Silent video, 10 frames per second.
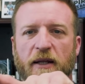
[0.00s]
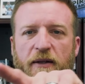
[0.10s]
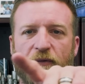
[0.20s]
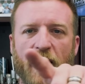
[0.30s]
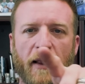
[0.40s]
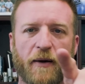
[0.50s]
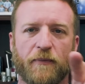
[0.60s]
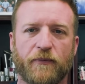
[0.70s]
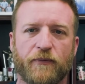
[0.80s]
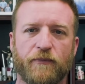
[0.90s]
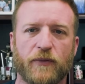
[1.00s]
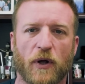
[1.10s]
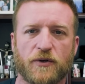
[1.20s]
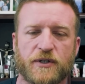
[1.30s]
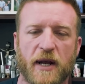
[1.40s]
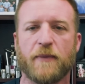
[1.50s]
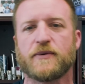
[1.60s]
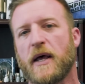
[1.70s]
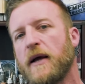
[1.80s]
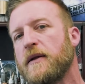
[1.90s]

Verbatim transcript: it develop those shapes like